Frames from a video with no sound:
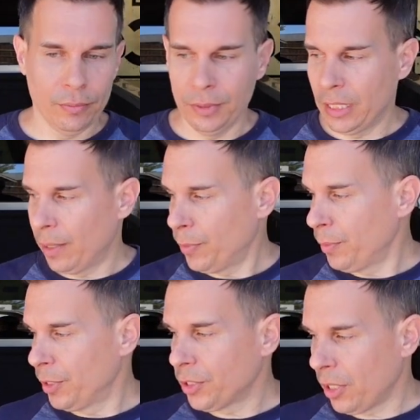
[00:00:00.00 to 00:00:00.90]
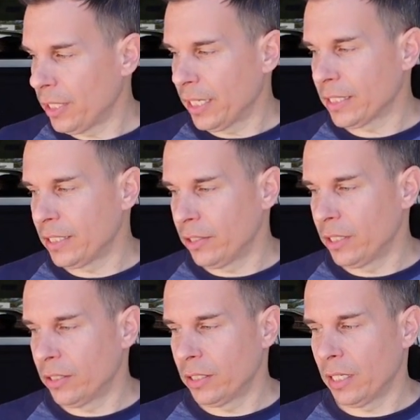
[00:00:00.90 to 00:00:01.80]
we got pretty much all the
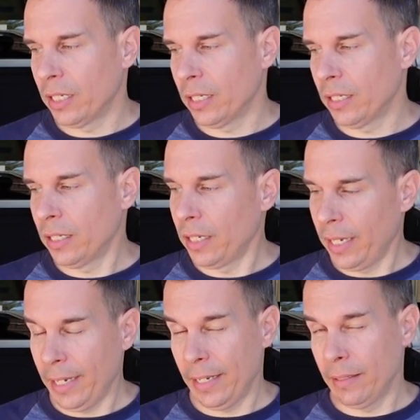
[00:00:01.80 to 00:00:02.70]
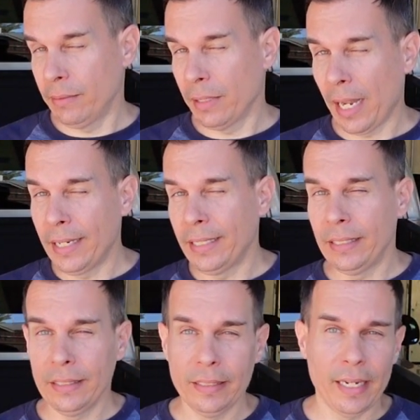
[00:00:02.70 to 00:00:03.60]
exterior done and
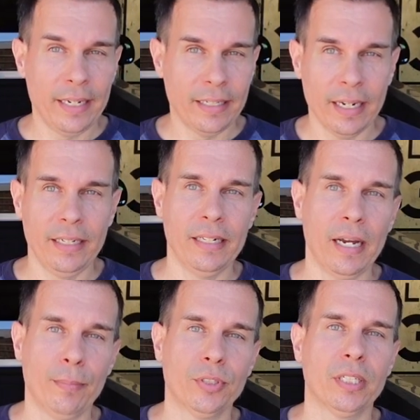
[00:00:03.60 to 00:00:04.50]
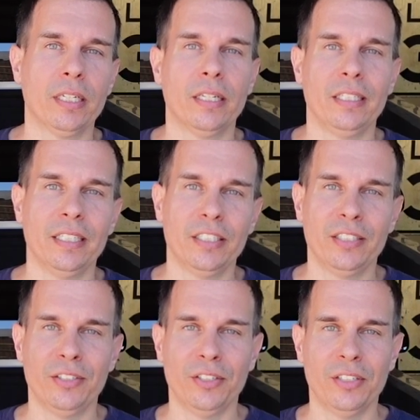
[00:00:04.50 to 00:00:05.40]
98-99% of the
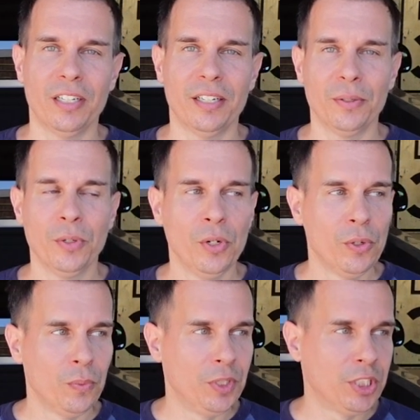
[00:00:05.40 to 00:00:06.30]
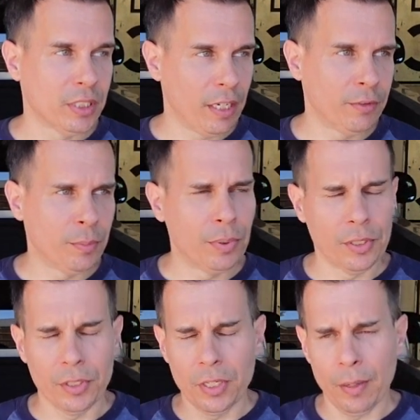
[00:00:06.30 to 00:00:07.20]
interior done. We just have to put
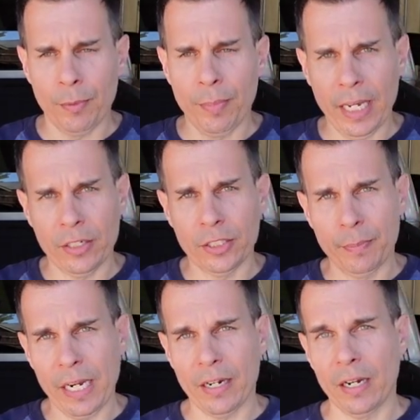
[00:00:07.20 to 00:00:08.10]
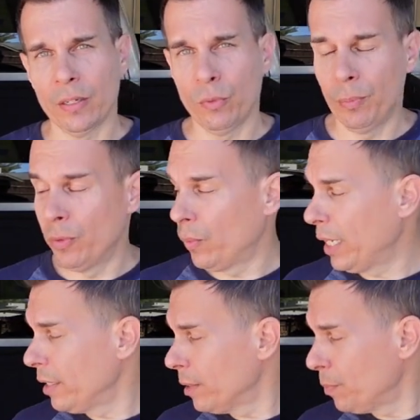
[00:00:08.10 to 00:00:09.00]
a couple panels back on, and we've been
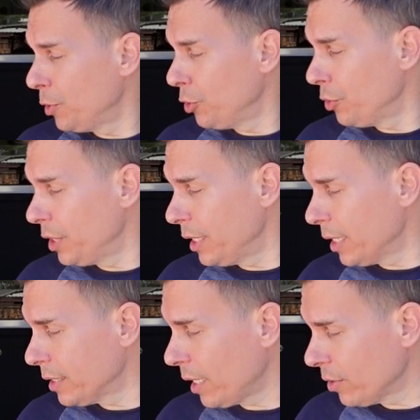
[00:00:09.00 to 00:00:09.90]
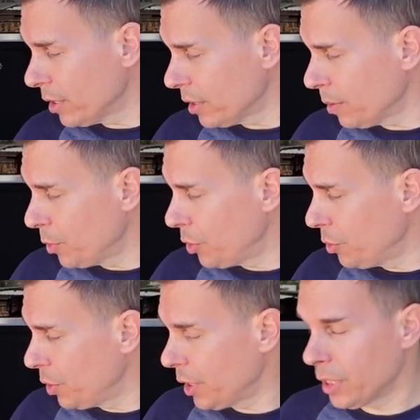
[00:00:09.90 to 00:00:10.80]
waiting to do the sound system to
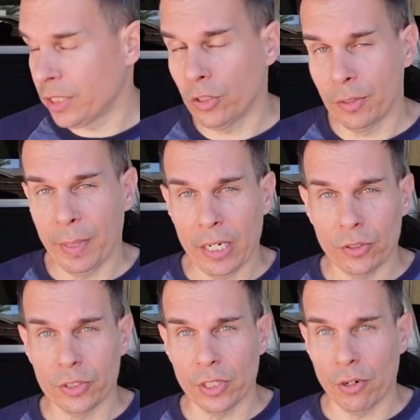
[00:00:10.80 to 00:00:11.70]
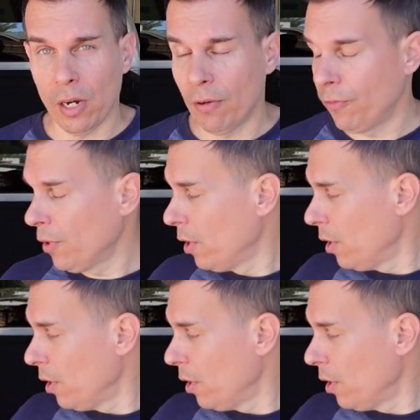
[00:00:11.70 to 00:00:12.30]
do it because the only panels that are off